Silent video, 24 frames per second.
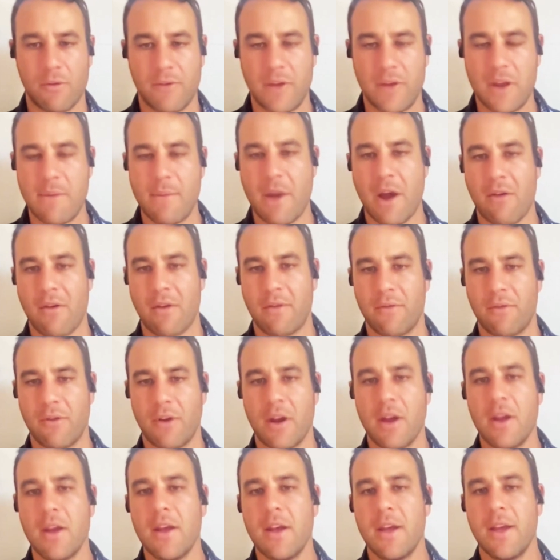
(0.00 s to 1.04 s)
a female
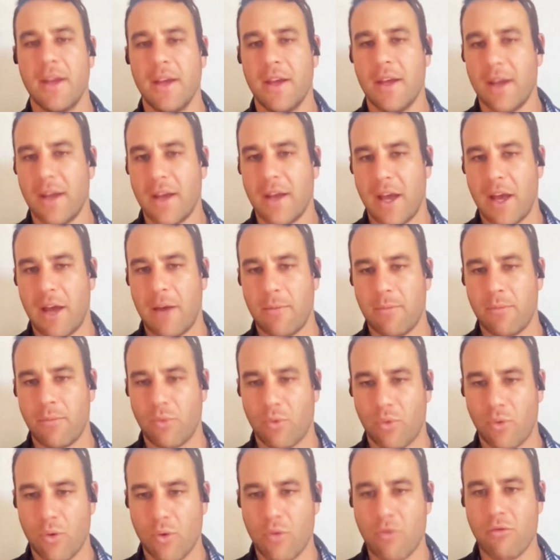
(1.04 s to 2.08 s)
referee.
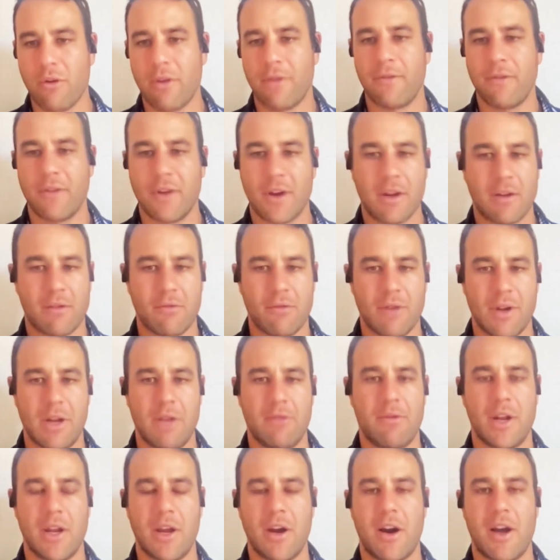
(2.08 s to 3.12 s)
We're all refereeing at a really,
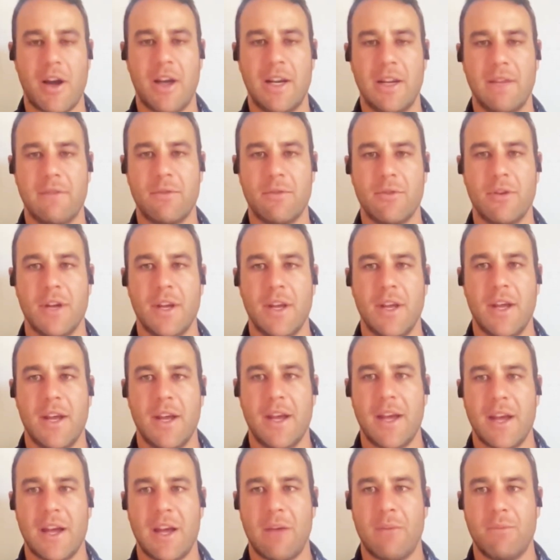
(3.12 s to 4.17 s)
really high level.
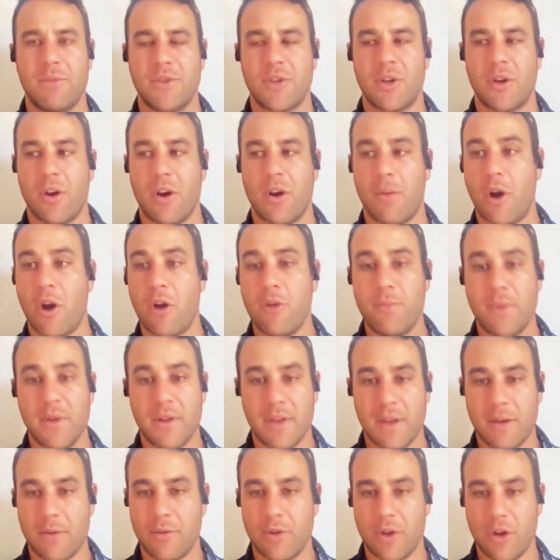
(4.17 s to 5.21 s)
So I'm
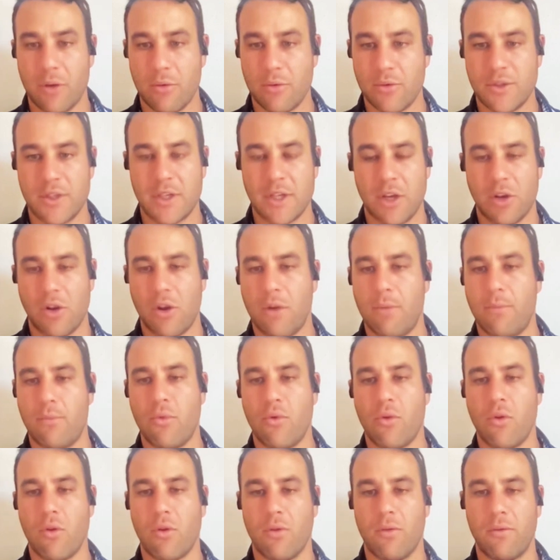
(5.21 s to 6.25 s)
hoping that we'll see a lot
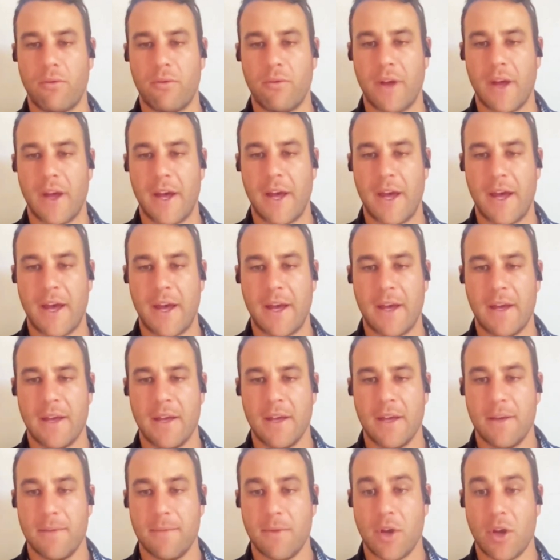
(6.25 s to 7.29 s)
more of
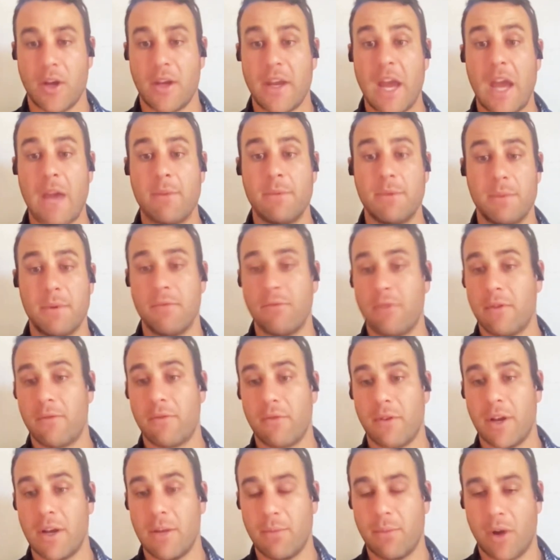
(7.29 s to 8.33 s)
games being
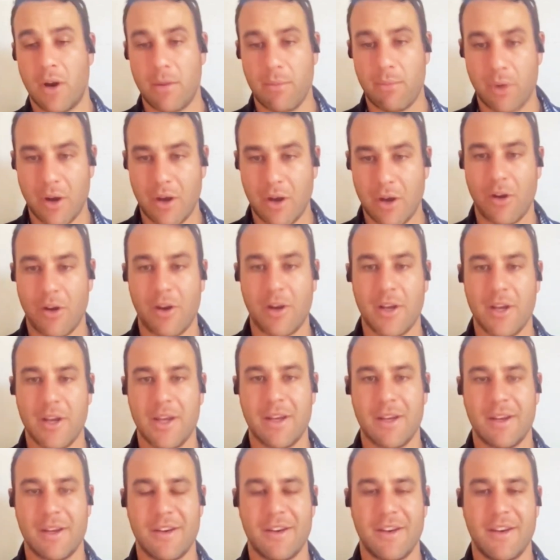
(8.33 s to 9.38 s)
refereed by
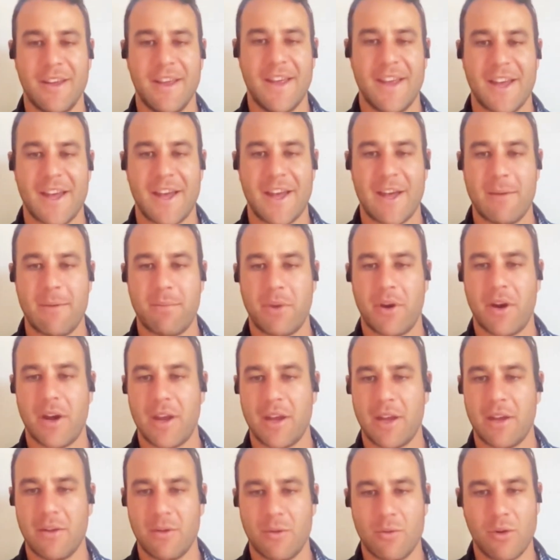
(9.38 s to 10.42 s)
Holly and
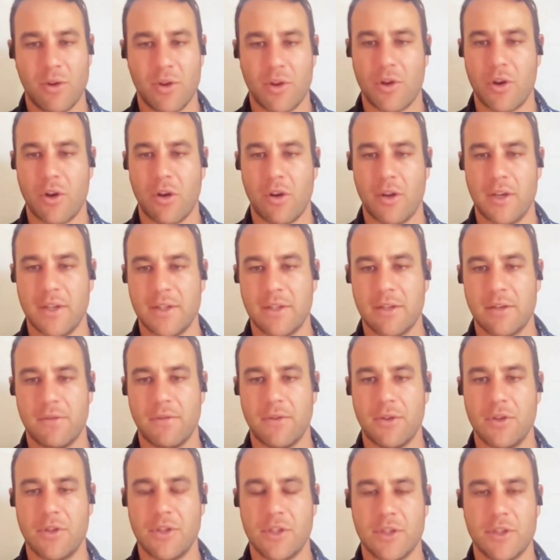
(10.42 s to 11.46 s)
by all their colleagues in the
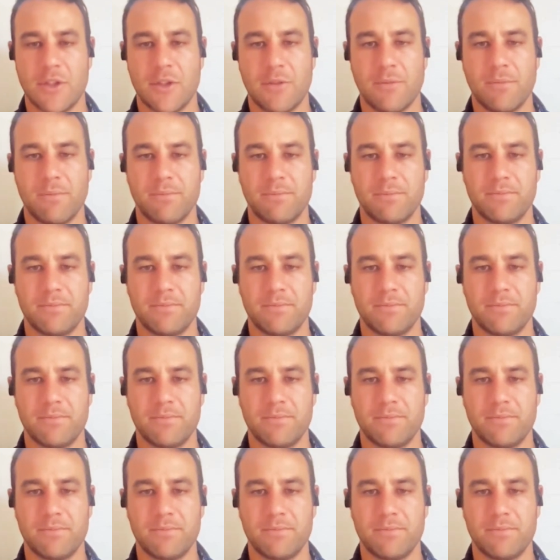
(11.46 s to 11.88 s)
future too.